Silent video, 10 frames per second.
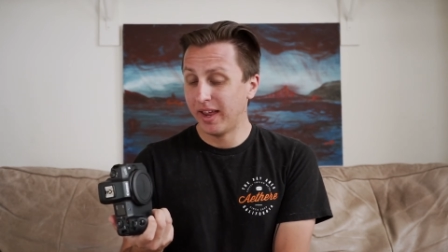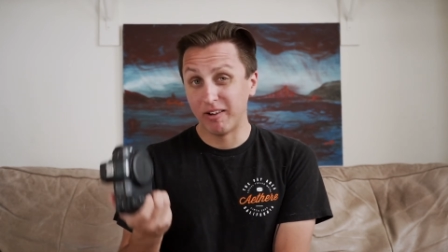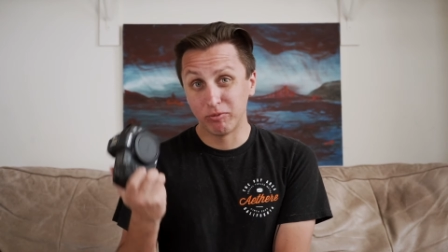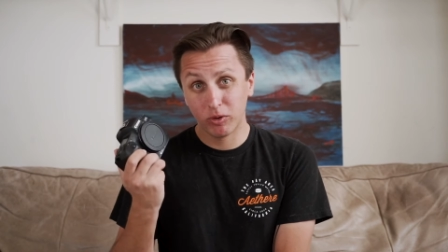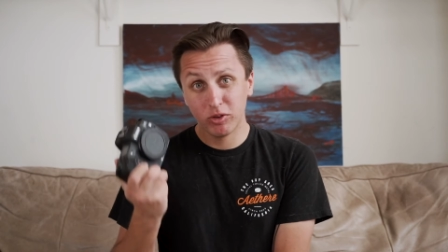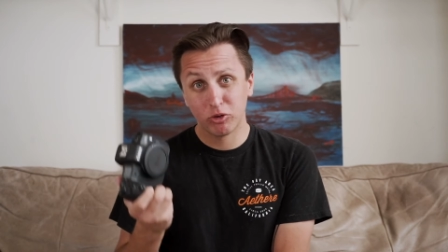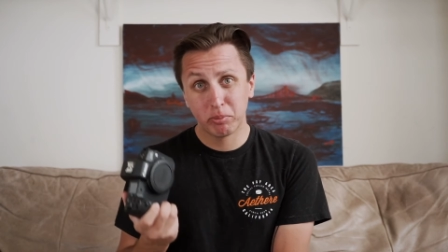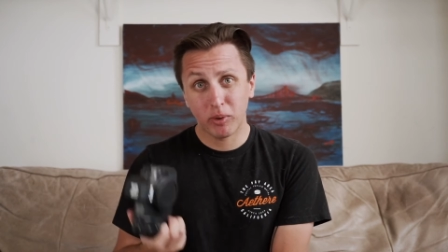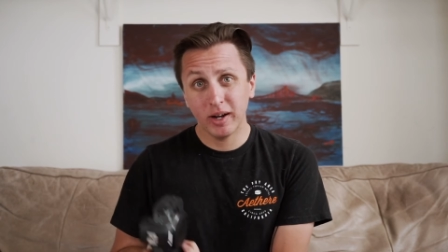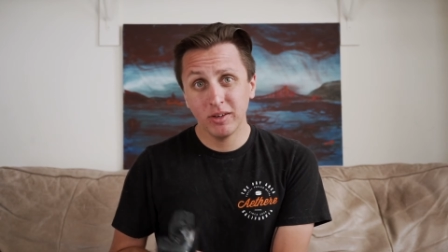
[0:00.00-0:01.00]
And for
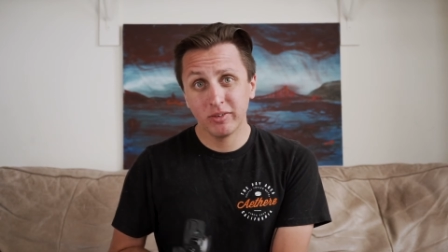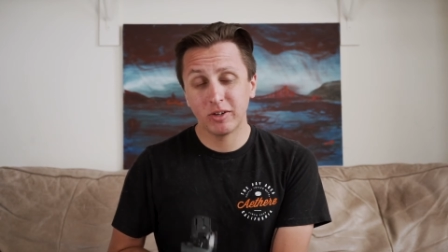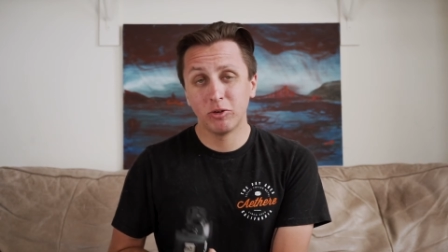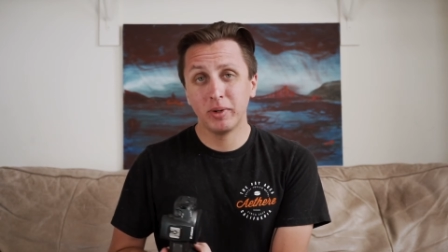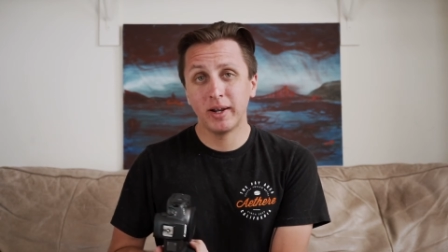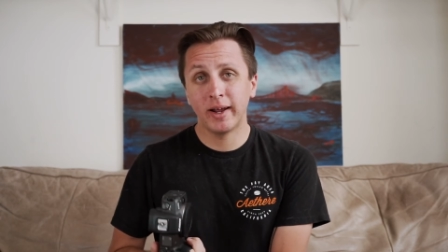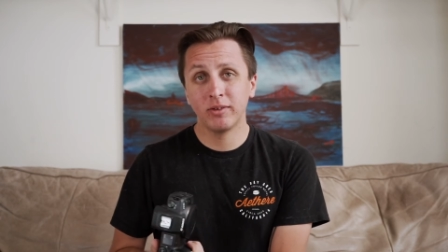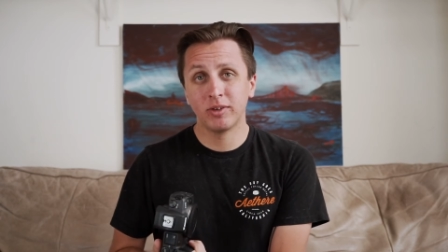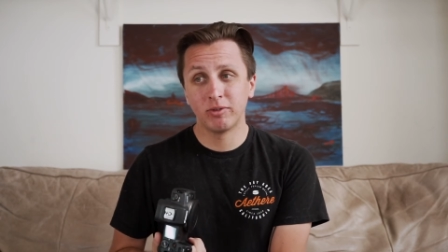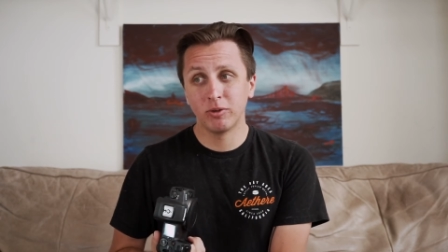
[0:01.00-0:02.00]
this price, it would be
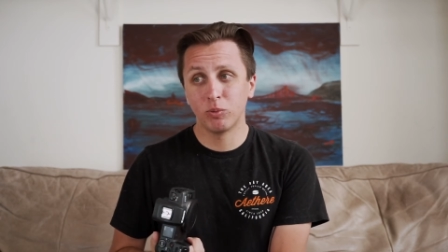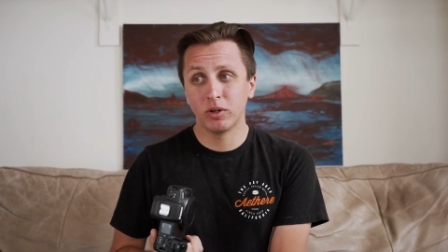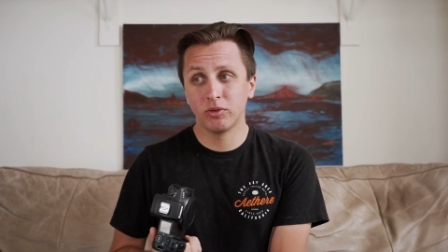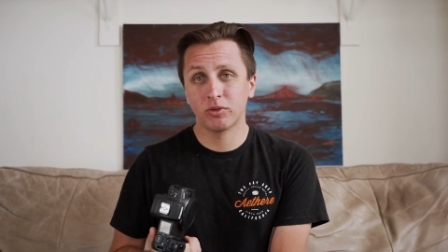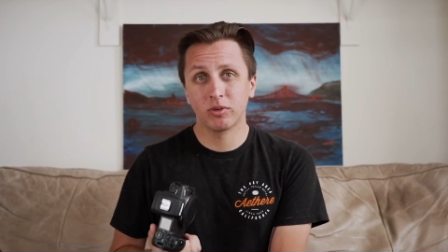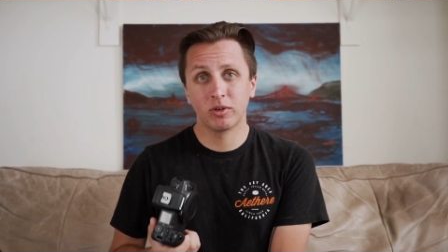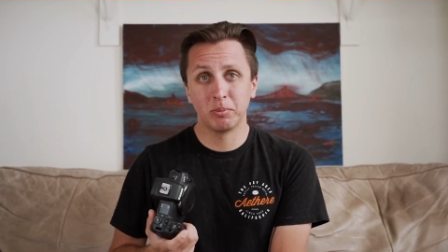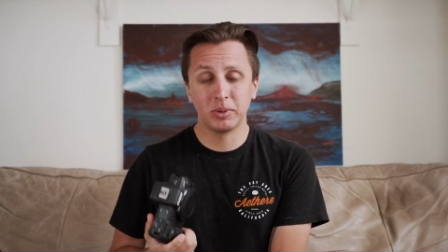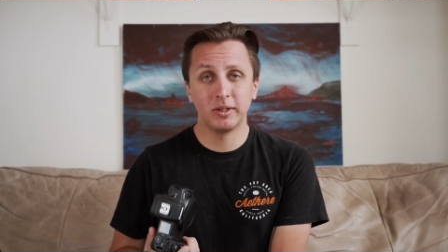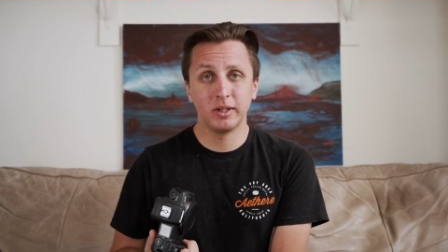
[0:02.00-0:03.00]
nice if it was
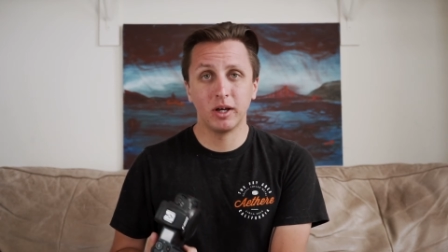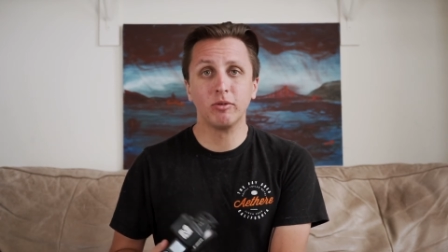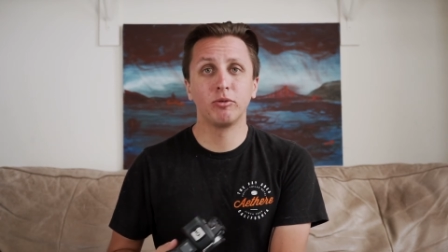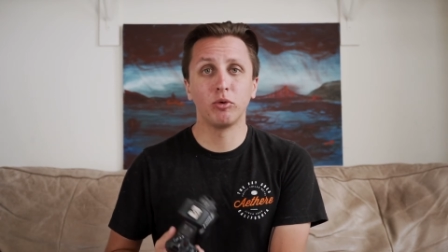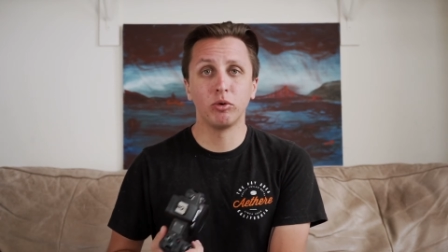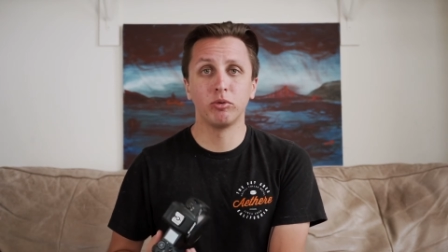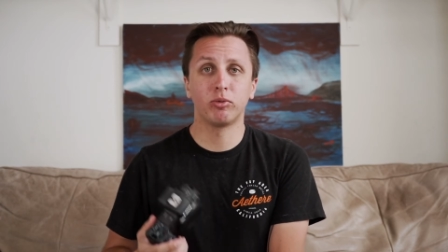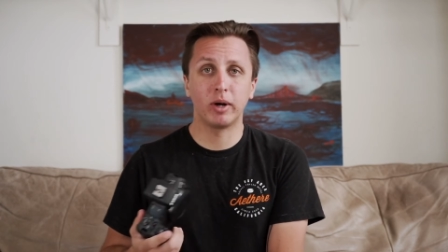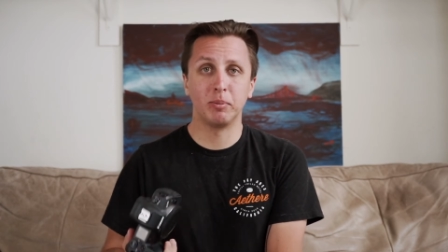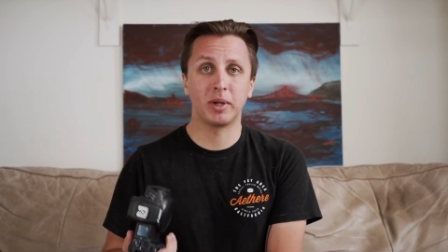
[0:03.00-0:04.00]
completely a full
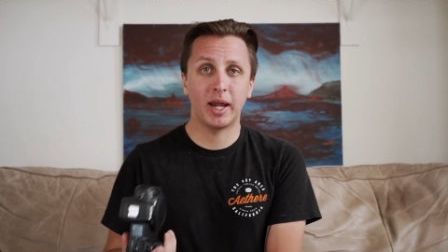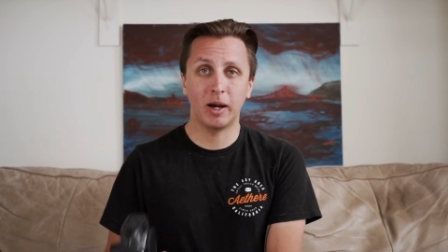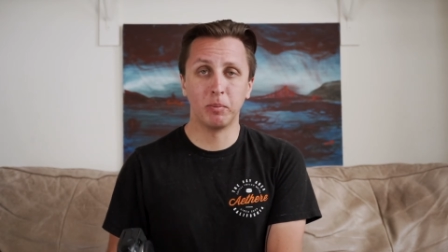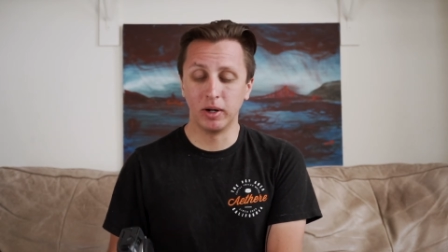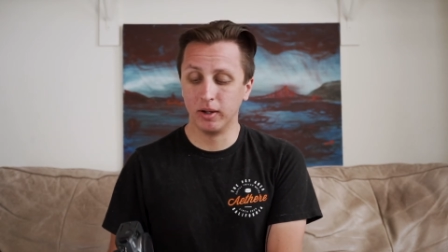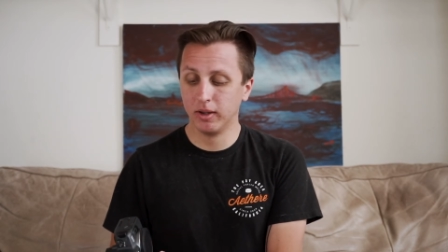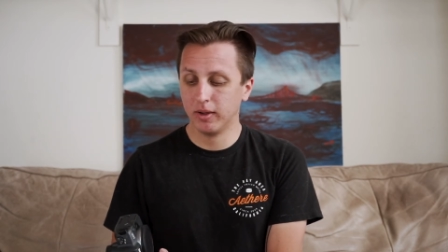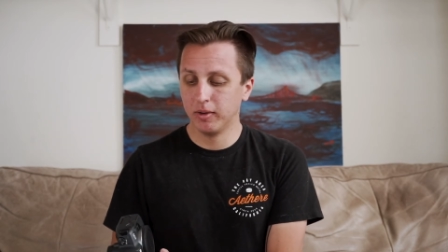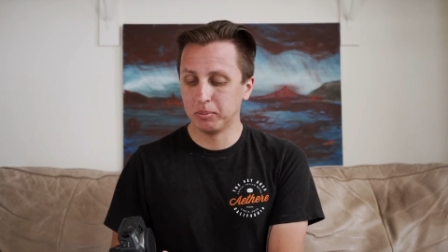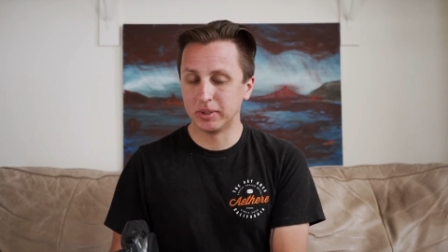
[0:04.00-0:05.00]
frame camera,
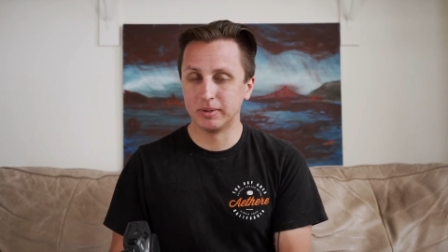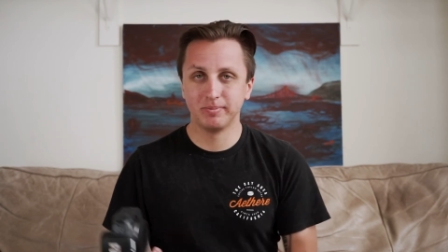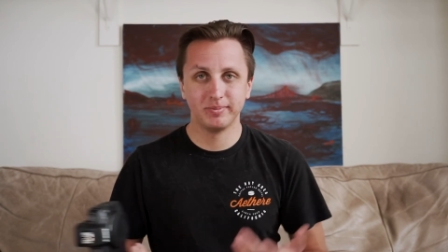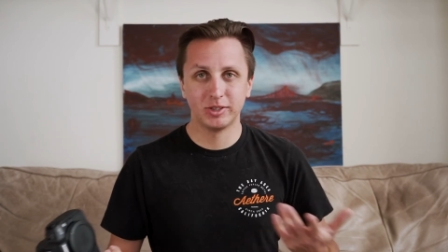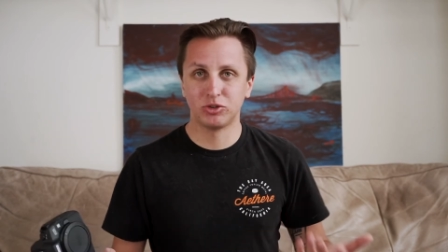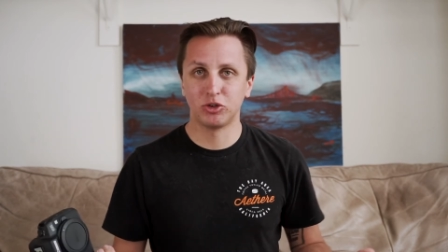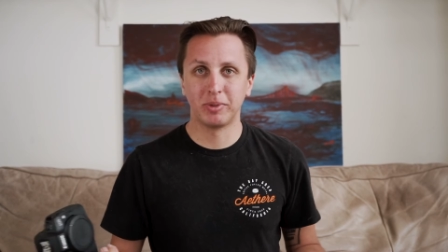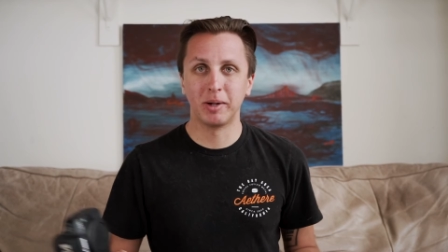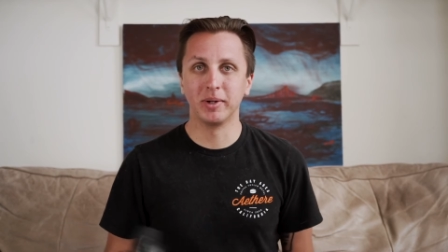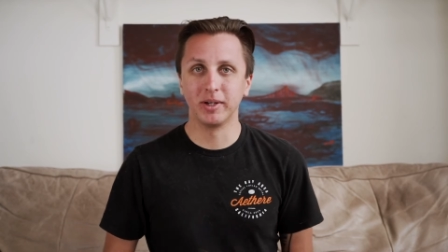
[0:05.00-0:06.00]
but that's just
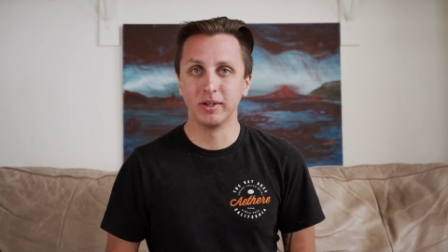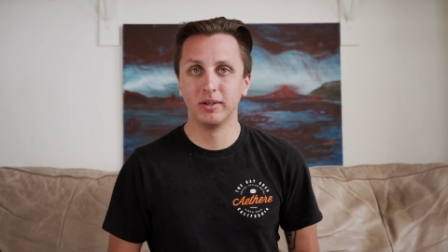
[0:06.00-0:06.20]
my opinion.